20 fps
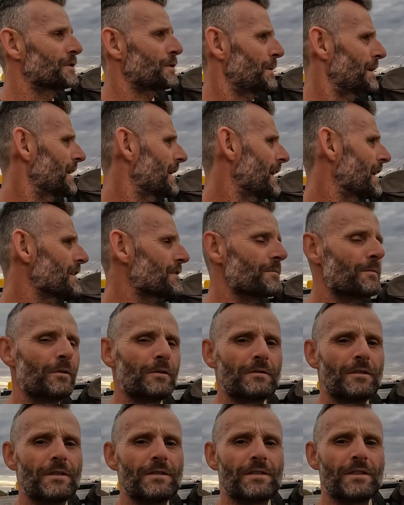20 k's from
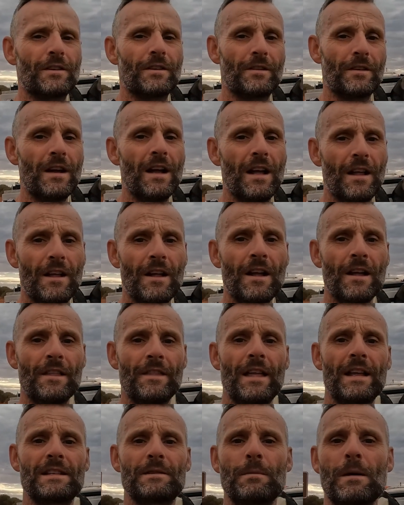Uluru, so
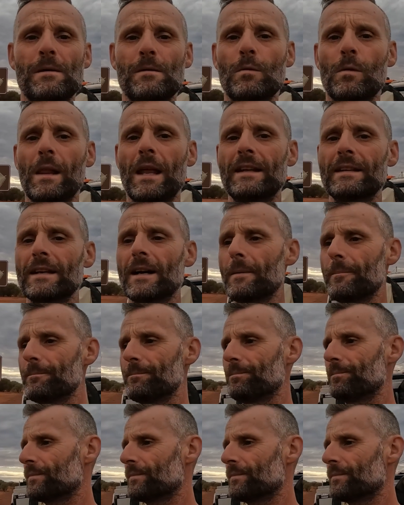that's where we'll end up.